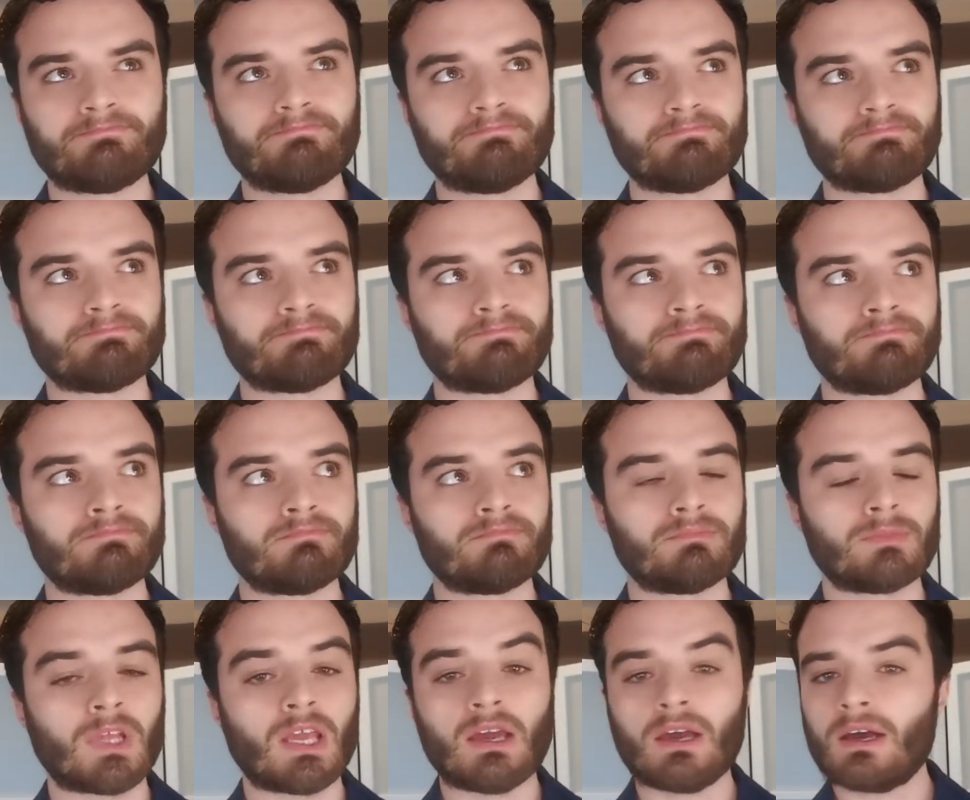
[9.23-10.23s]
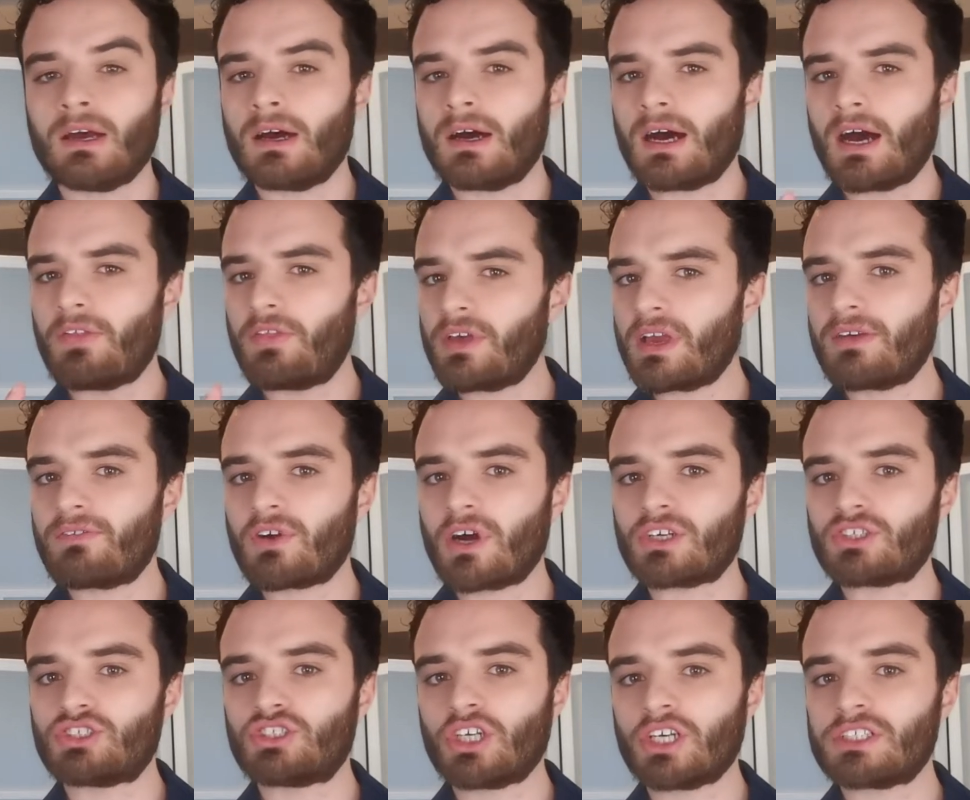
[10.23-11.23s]
I think I've
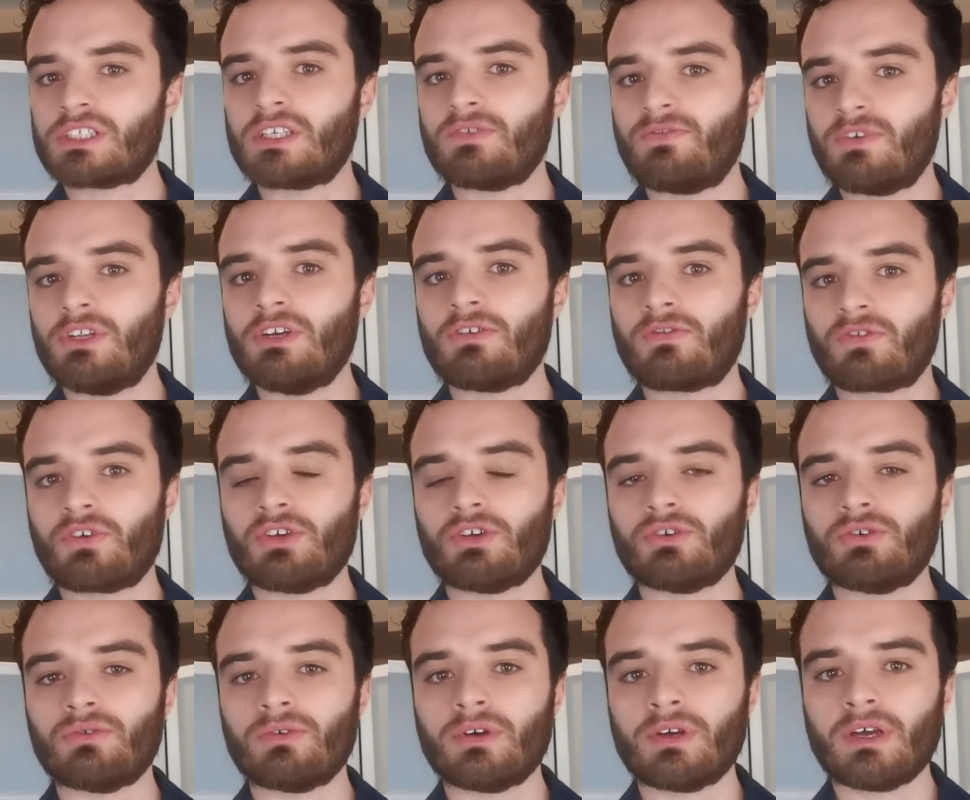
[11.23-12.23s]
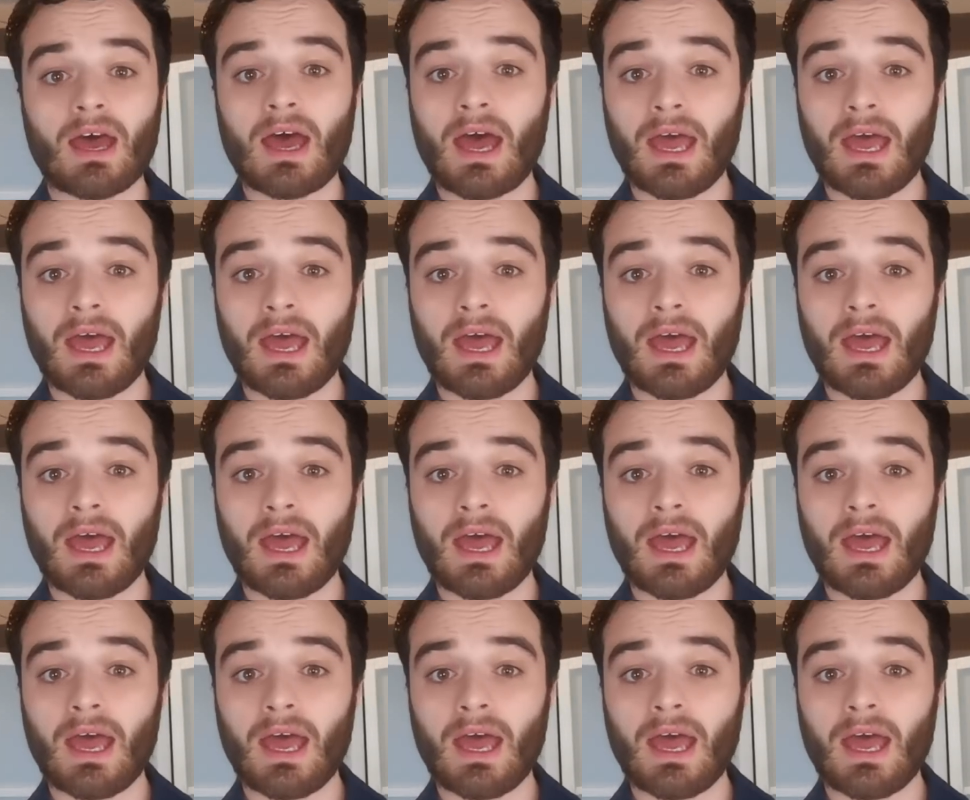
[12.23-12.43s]
got just the video for you.